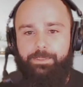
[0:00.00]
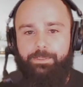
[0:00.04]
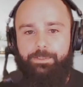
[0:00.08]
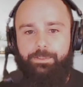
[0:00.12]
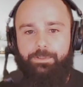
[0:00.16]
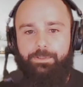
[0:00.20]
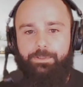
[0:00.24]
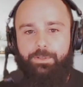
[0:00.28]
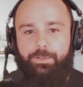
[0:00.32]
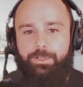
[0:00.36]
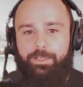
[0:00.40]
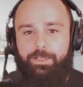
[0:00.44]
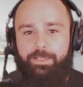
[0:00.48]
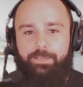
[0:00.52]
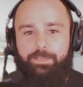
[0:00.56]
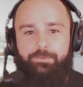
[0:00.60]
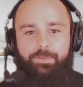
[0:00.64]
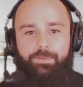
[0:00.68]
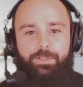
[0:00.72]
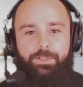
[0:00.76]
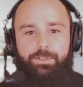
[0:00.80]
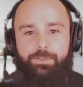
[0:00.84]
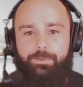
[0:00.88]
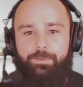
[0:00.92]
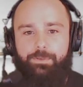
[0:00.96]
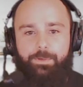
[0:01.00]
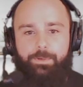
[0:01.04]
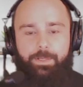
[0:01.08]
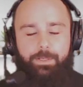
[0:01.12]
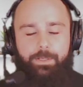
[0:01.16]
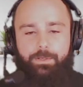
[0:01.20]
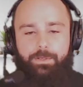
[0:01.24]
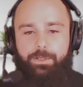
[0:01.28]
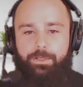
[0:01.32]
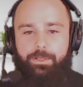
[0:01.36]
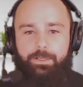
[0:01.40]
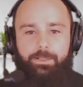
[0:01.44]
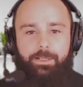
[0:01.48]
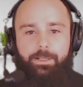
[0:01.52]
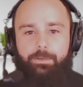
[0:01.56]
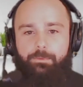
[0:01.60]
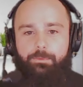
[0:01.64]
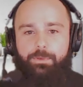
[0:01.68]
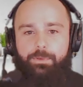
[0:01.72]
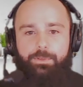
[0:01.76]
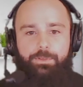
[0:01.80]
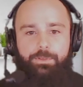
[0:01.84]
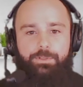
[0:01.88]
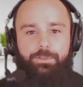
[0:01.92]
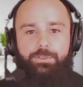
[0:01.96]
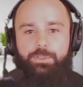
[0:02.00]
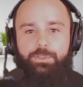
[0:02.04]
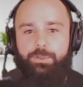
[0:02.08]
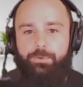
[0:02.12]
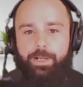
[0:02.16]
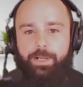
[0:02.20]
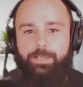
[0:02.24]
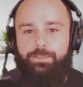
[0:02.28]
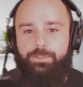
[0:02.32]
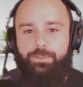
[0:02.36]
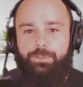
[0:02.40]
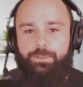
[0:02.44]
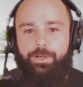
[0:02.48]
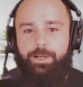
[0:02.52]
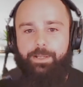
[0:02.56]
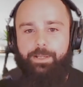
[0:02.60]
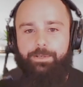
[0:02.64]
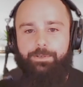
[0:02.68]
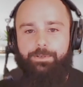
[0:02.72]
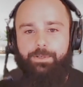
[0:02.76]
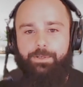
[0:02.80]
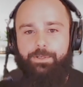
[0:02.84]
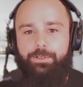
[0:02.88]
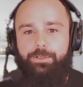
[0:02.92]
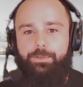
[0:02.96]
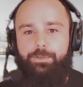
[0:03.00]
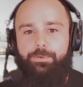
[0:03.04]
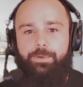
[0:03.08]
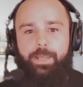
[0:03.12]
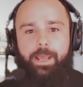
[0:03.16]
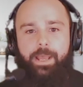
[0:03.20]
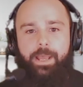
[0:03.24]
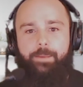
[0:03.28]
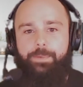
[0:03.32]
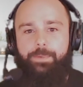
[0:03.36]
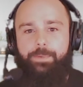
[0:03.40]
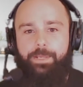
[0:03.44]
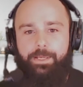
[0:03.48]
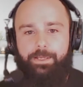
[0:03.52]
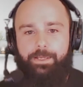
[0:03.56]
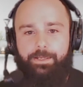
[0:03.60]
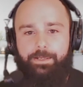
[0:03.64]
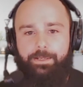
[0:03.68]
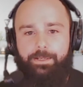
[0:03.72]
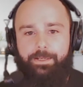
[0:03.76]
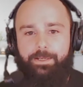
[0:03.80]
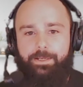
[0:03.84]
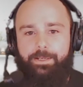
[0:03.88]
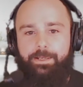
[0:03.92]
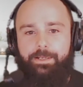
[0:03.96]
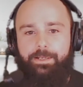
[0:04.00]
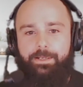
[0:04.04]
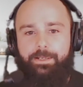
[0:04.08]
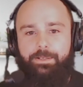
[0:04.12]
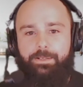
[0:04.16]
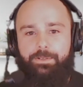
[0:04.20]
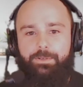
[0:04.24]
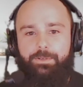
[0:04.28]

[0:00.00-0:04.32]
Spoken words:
we'll use the restaurant. You could do napkin. You